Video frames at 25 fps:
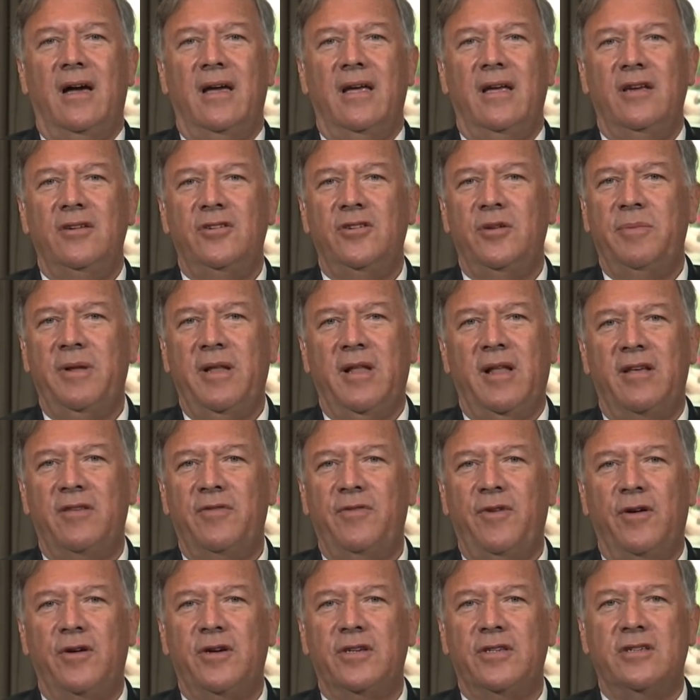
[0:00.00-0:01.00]
He should be less
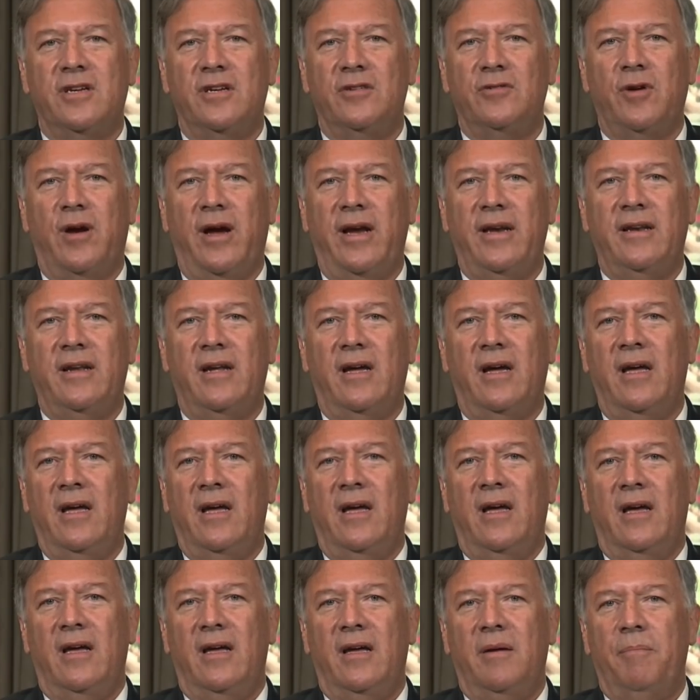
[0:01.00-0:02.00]
focused on trying to
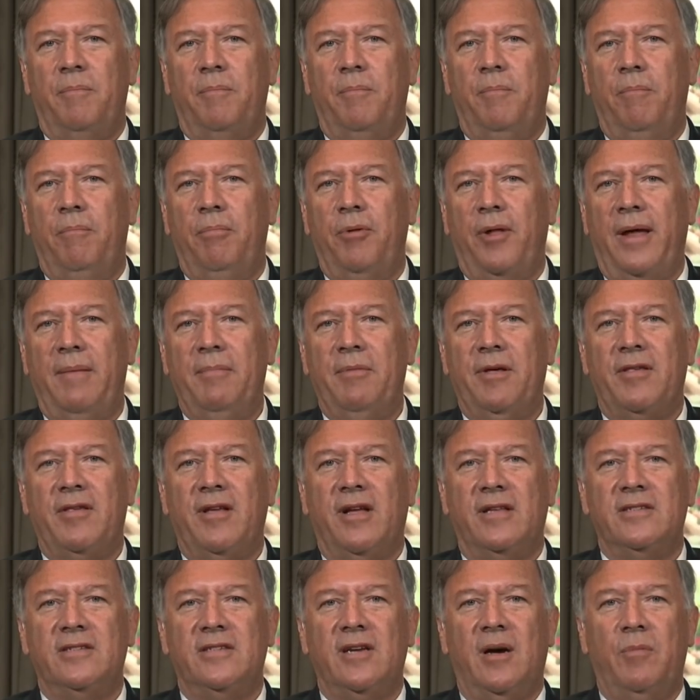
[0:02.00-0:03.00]
blame this
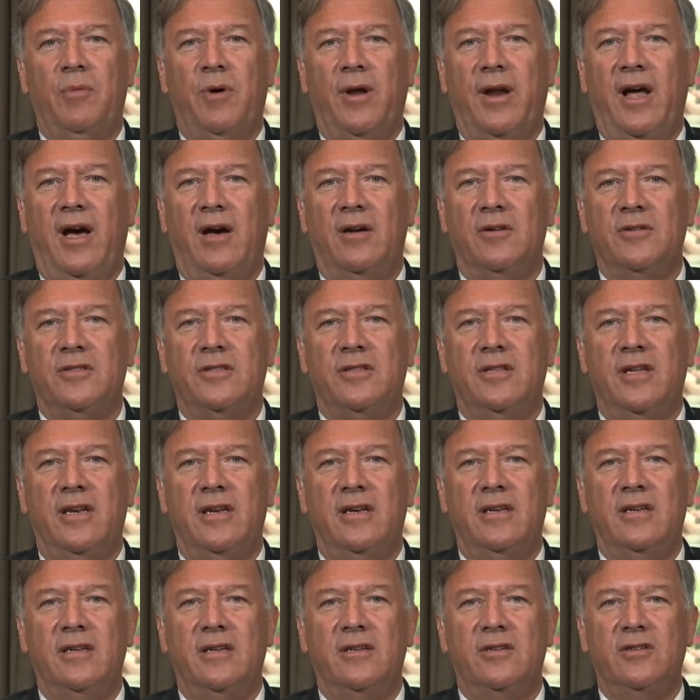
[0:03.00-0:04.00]
on someone else
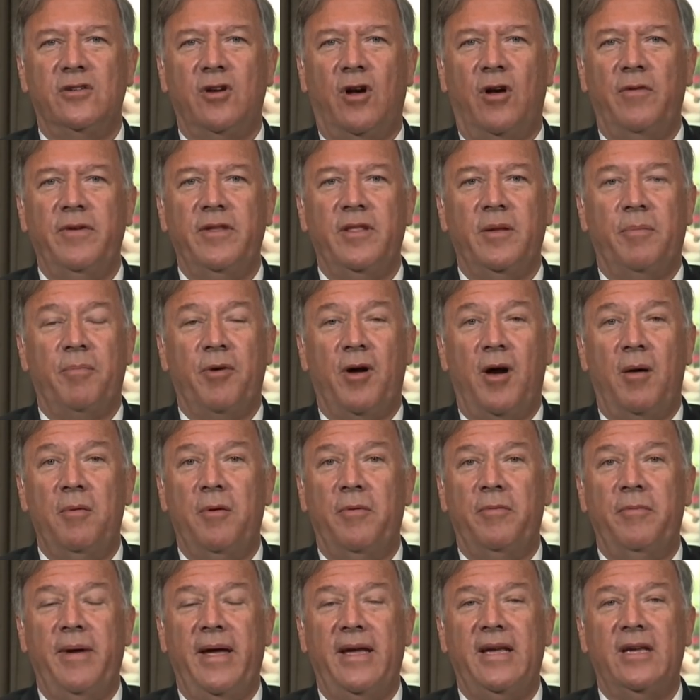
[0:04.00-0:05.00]
than to solving the
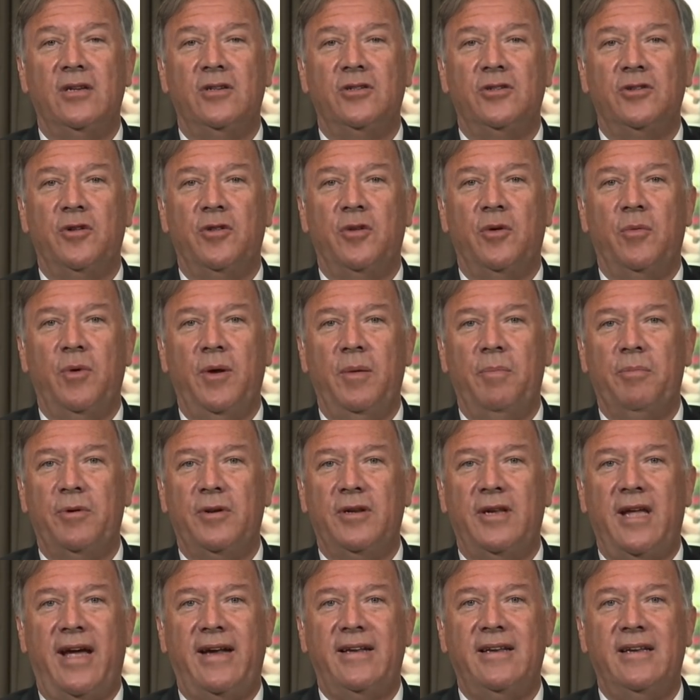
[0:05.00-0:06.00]
problem of making sure that we
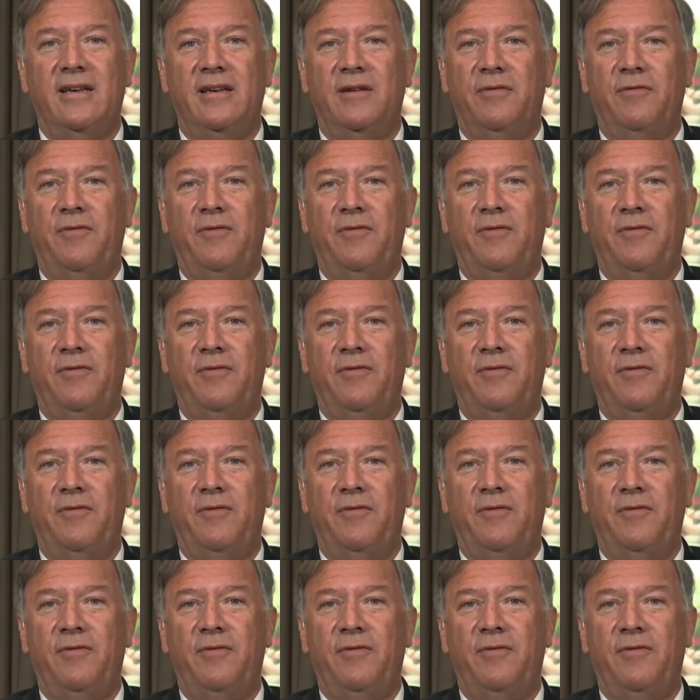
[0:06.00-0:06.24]
protect and